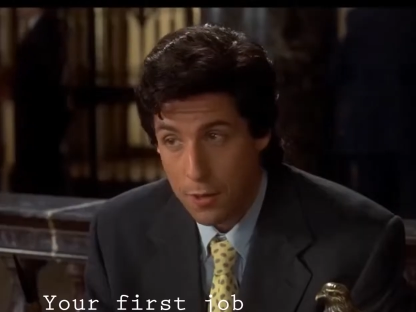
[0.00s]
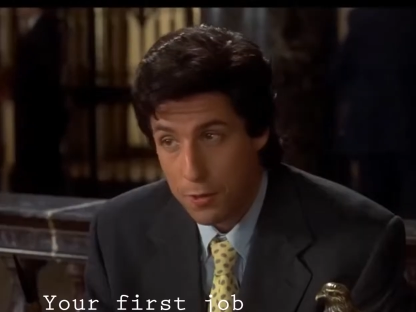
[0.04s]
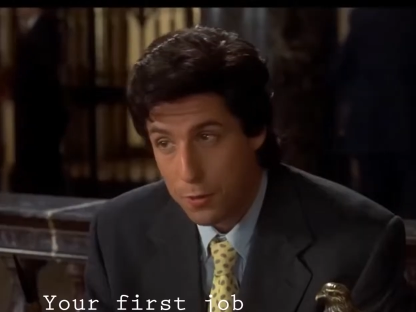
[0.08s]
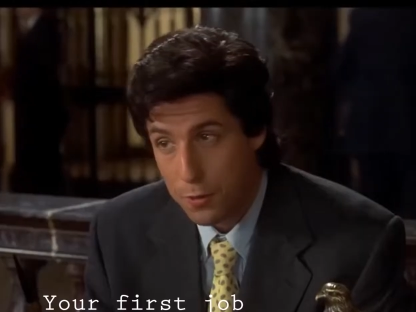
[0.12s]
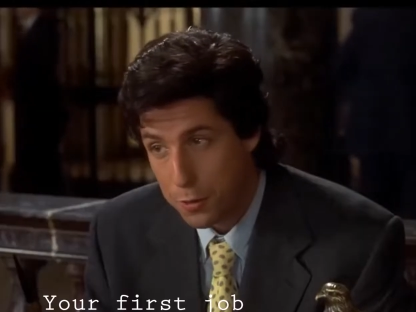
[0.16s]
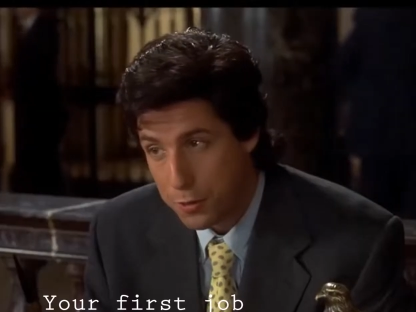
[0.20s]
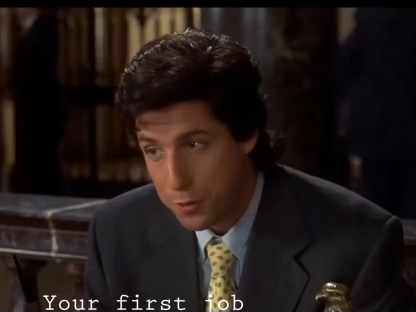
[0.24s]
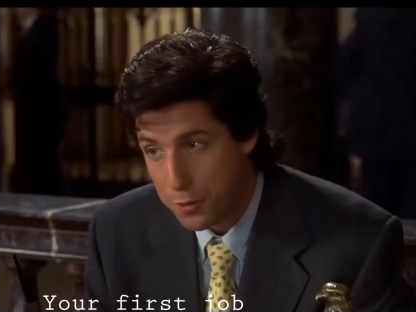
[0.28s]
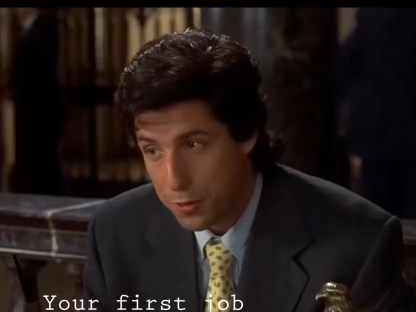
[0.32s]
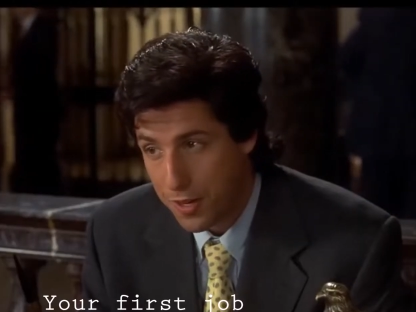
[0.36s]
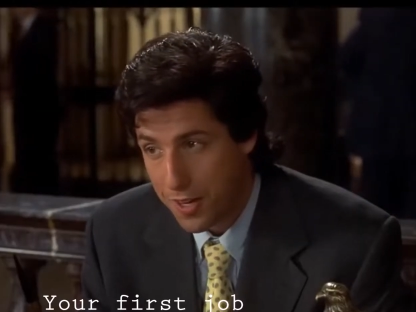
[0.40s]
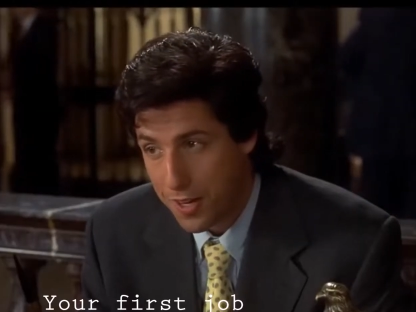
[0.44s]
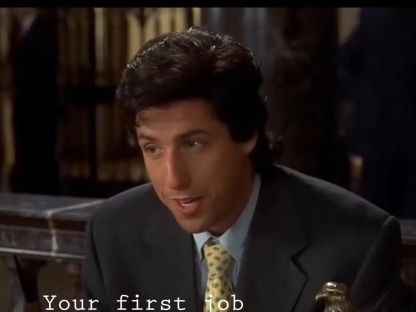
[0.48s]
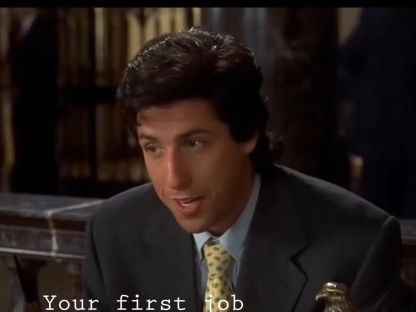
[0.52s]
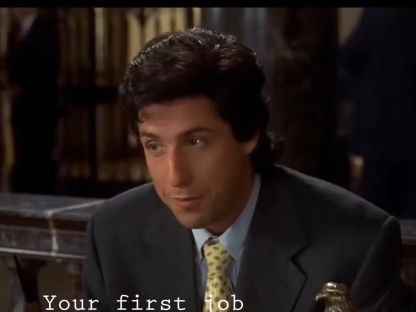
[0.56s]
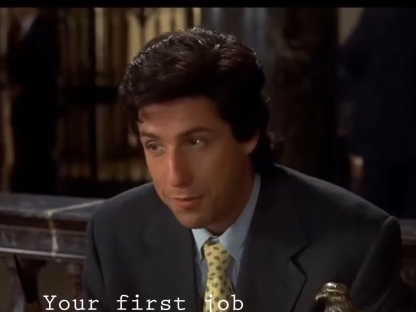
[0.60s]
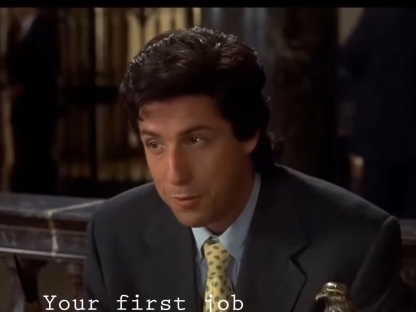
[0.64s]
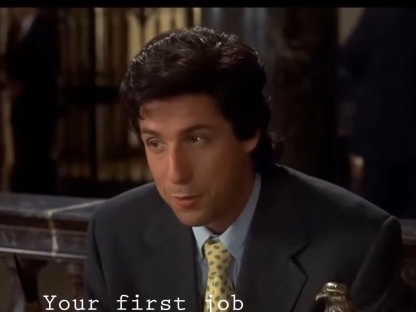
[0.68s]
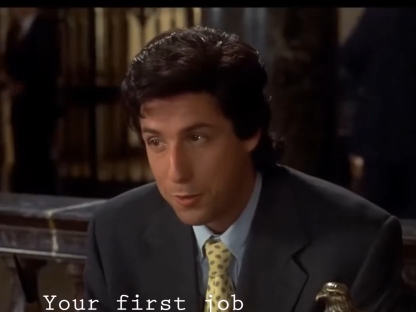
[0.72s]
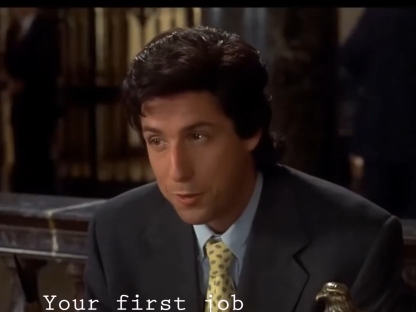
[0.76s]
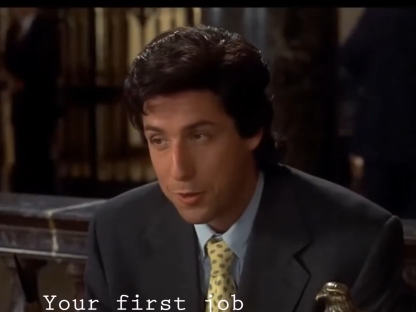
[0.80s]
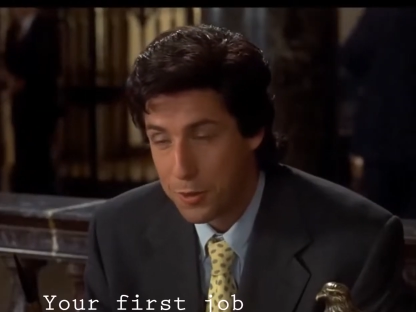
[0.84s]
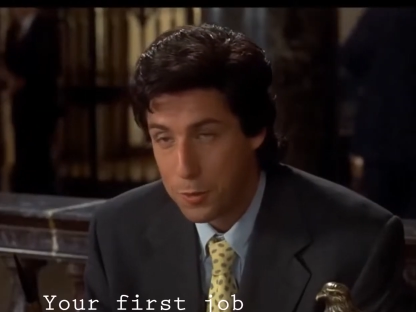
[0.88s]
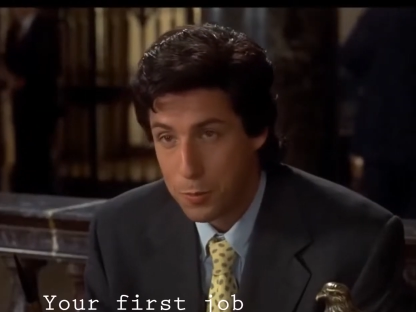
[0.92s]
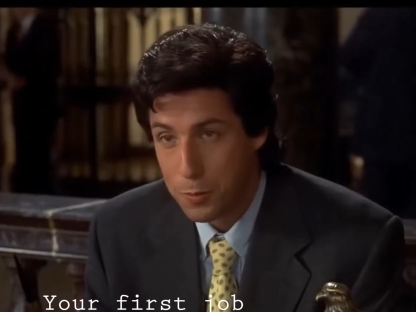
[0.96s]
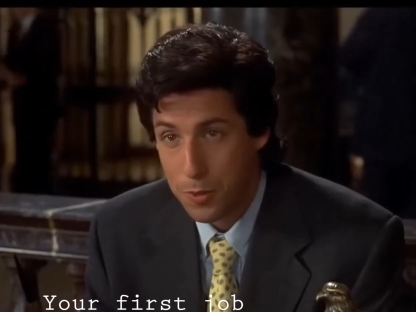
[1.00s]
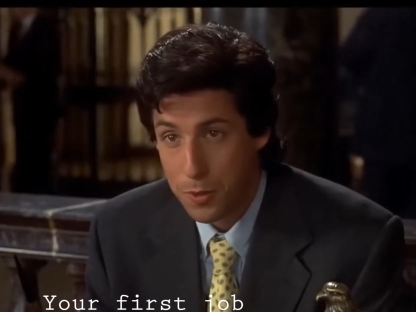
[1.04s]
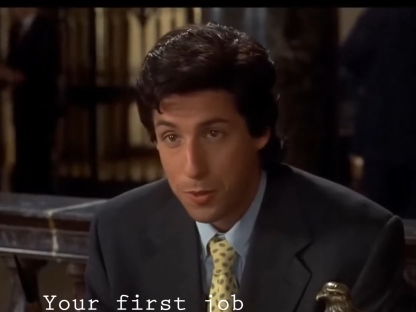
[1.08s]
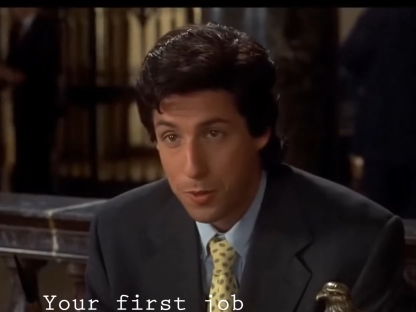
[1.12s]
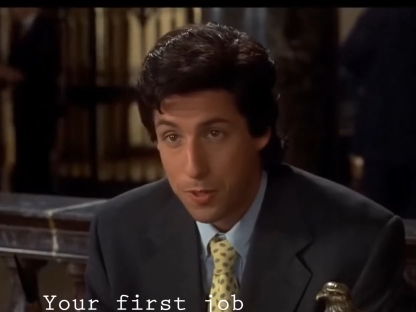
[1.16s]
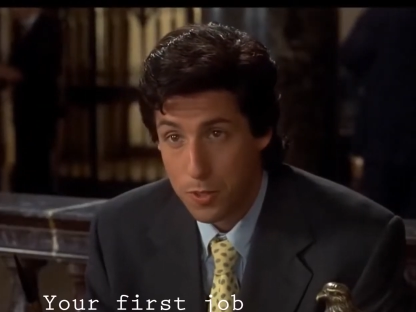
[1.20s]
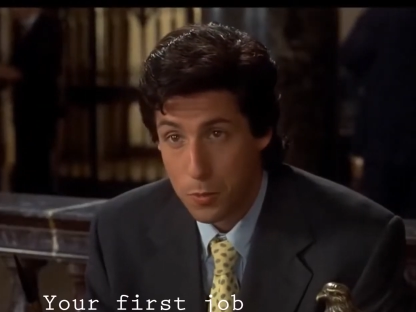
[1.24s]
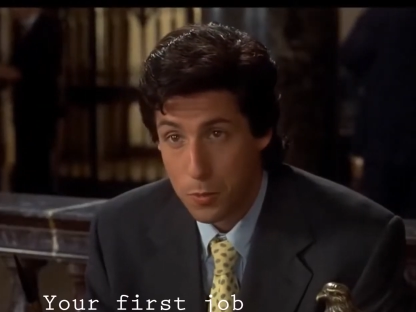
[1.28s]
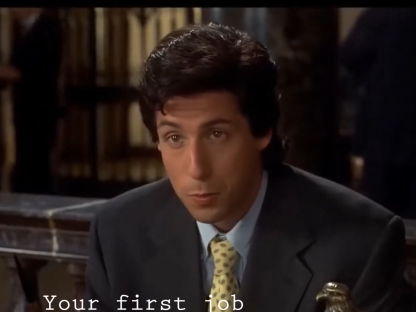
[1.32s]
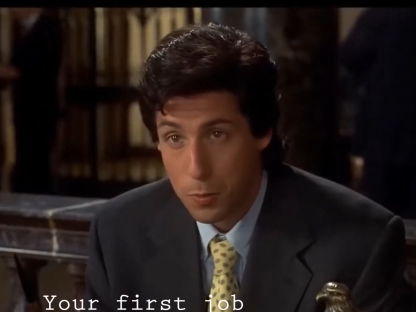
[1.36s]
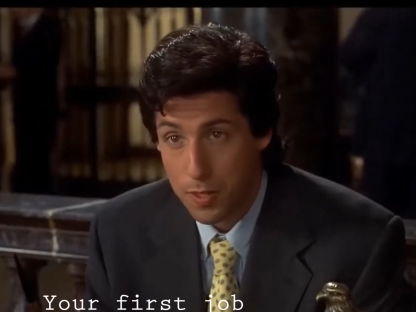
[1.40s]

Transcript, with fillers: No, sir, I have no experience,